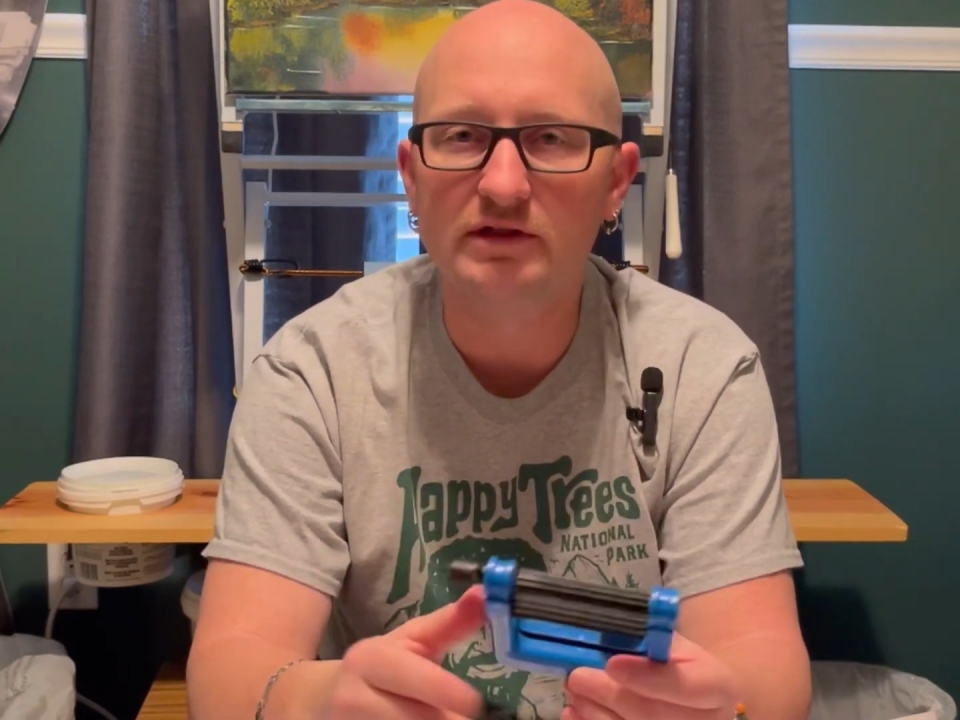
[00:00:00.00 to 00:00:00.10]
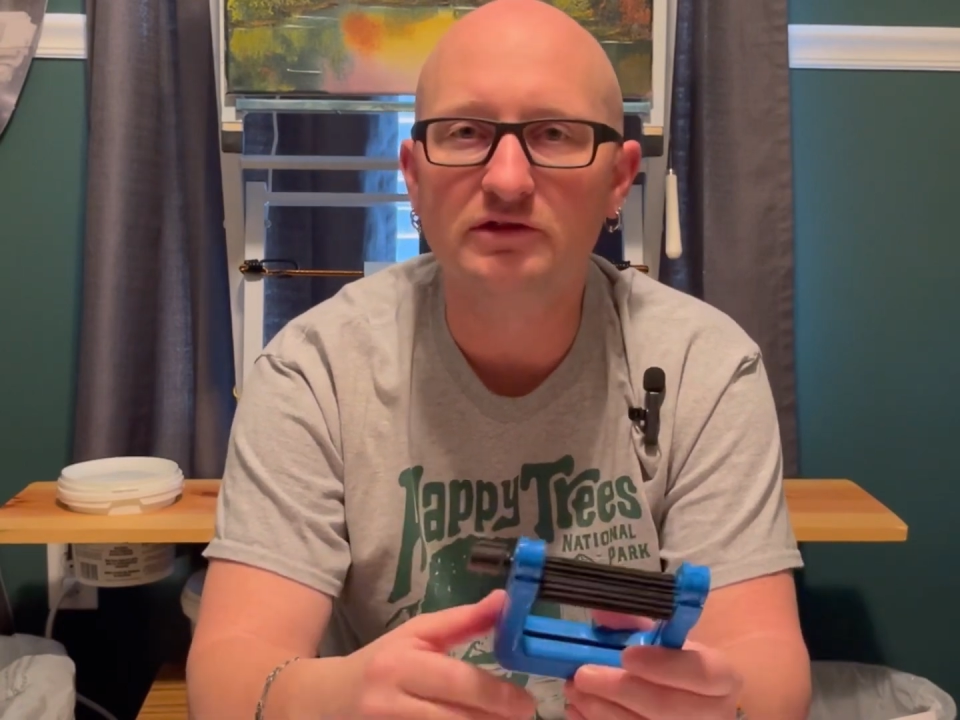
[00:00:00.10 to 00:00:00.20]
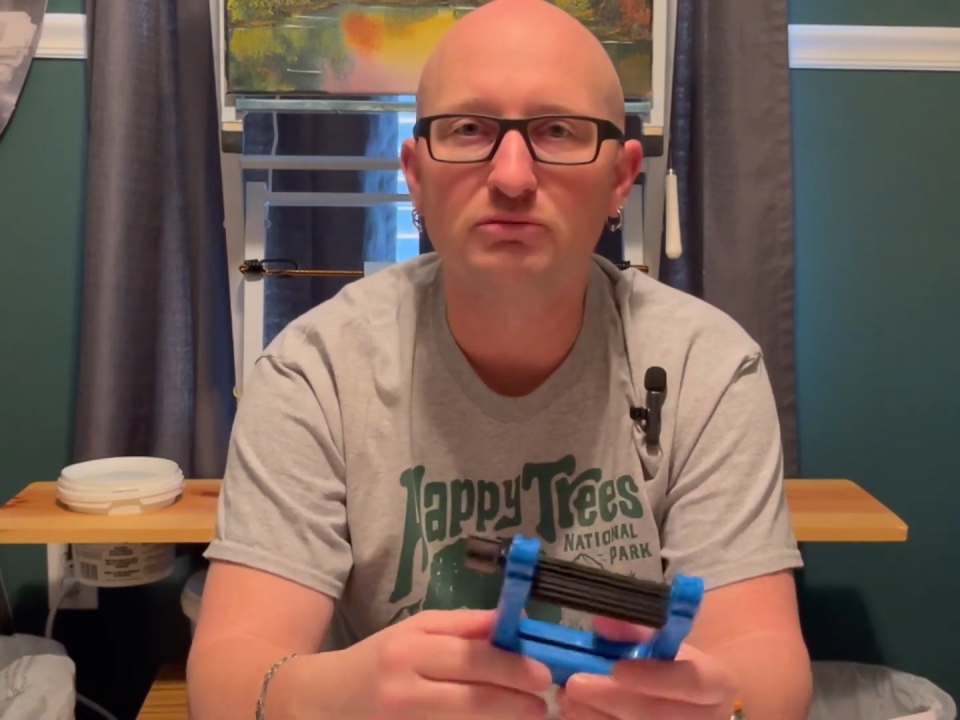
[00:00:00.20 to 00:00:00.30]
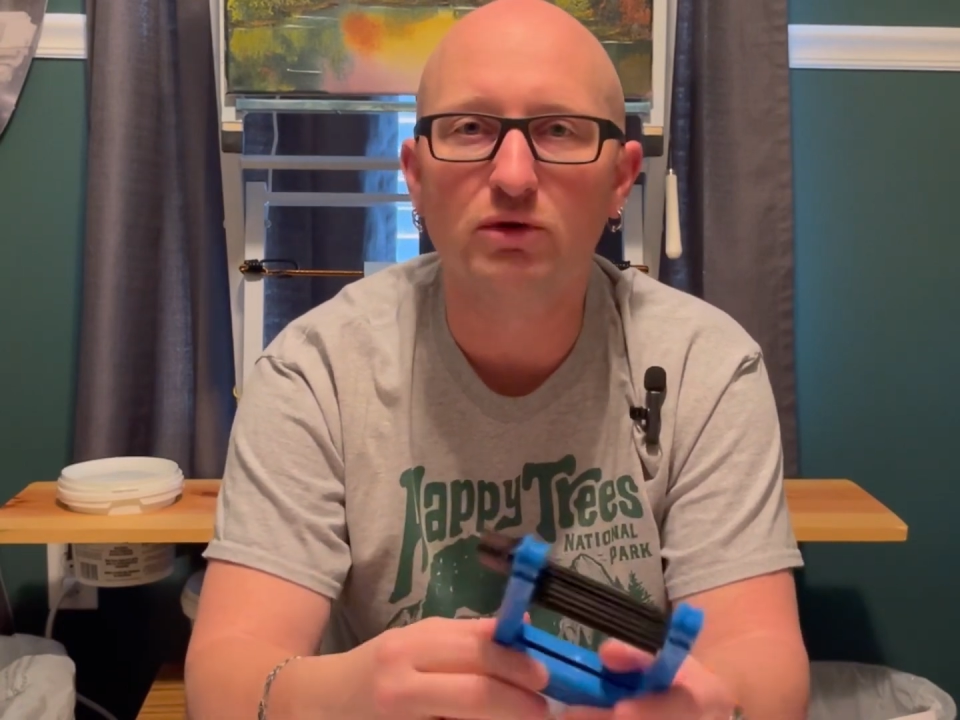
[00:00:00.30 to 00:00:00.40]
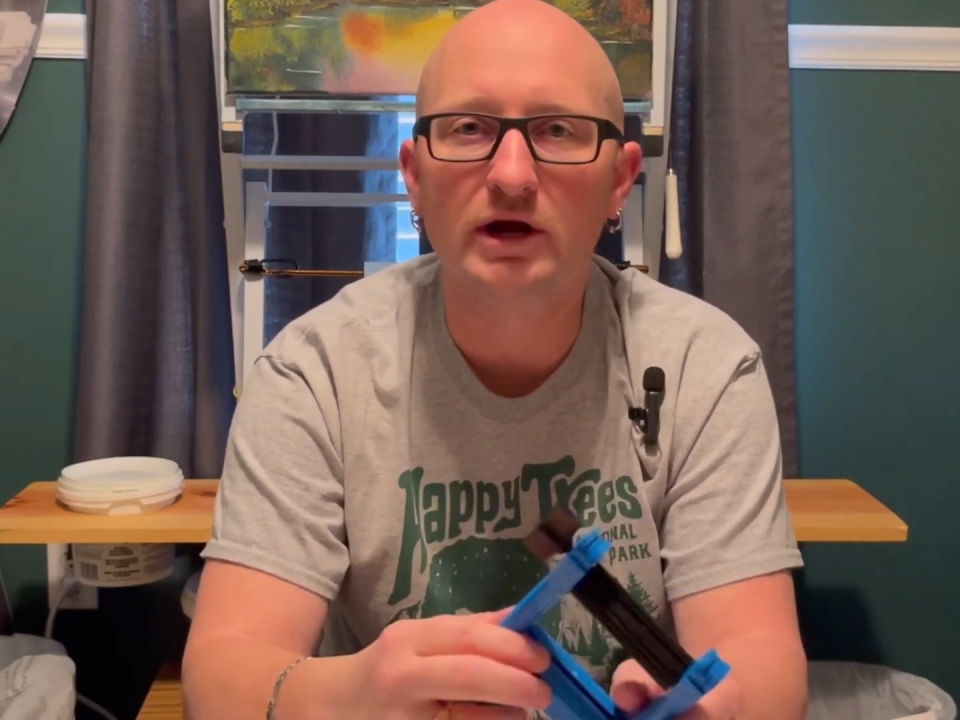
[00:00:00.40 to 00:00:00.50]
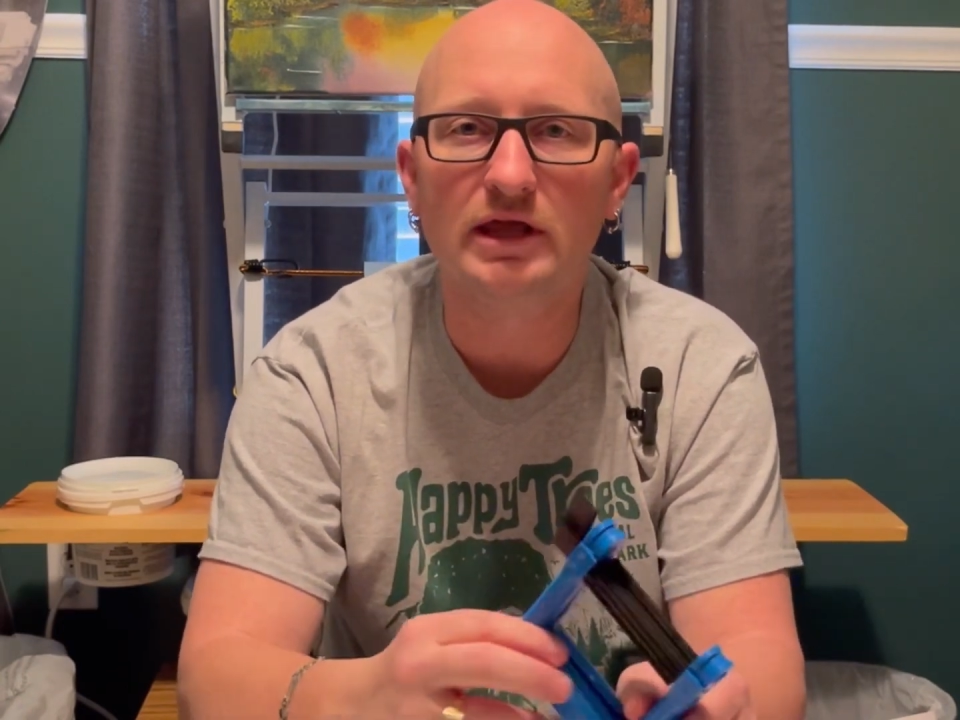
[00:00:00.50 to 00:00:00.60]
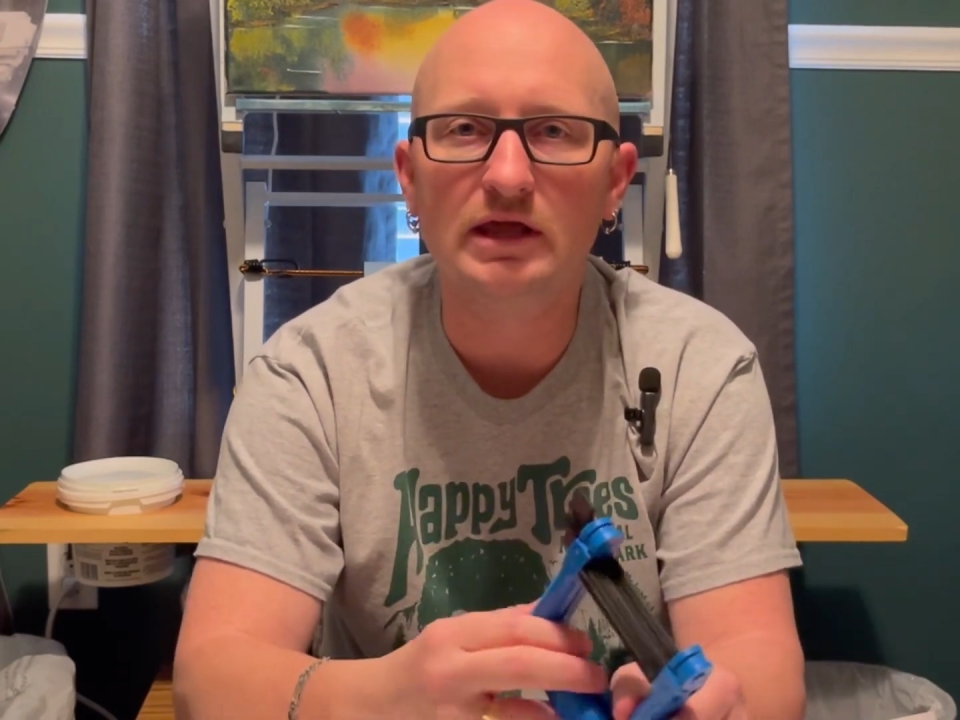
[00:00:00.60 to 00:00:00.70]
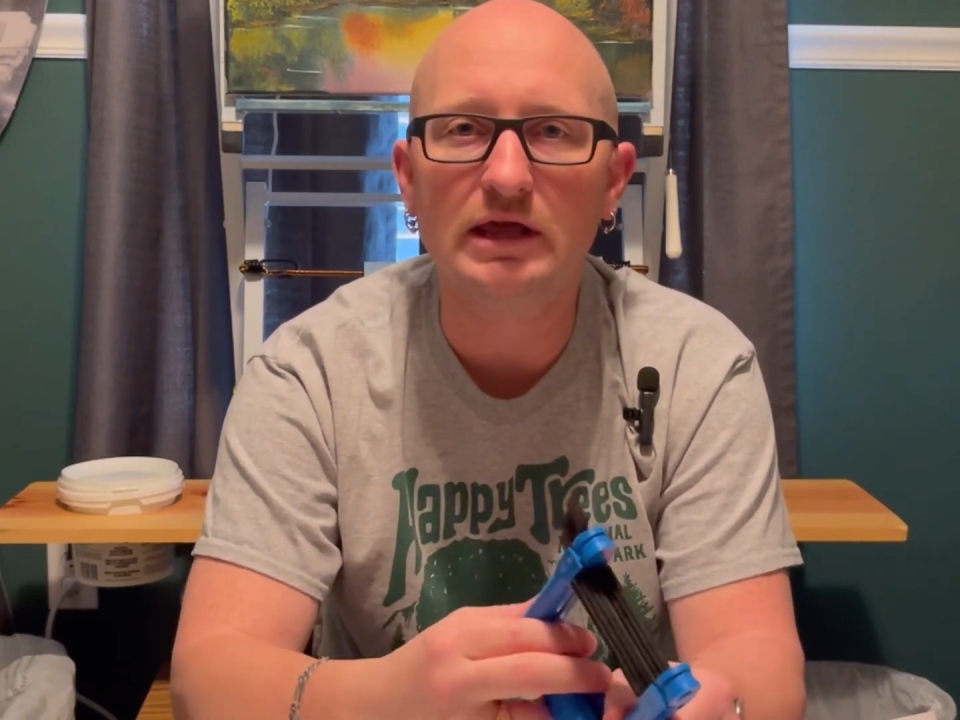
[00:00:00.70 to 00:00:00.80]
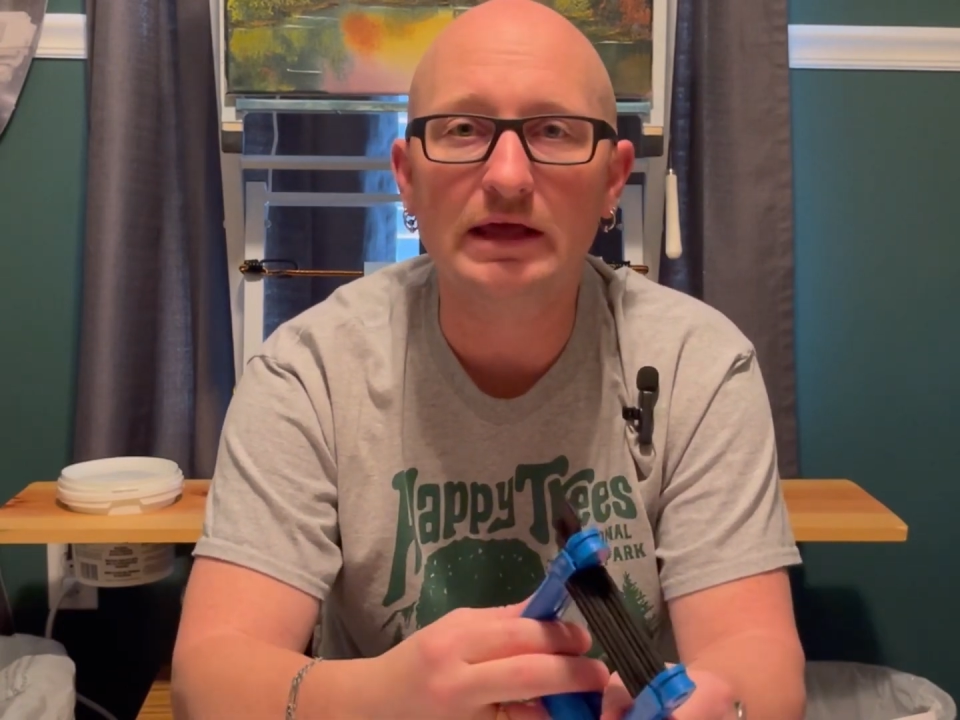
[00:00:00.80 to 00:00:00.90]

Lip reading: this breaking